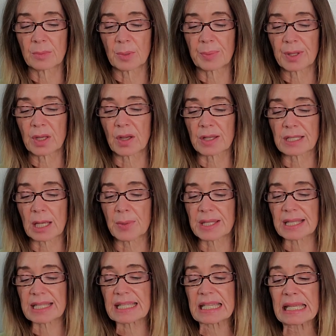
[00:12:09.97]
but because I
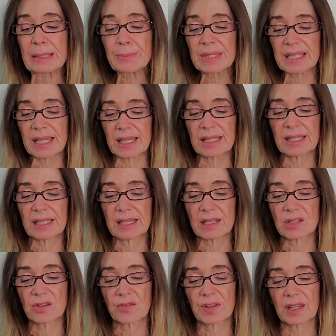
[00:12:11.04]
was intimidated
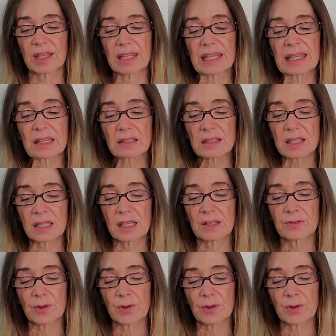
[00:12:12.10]
into feeling guilty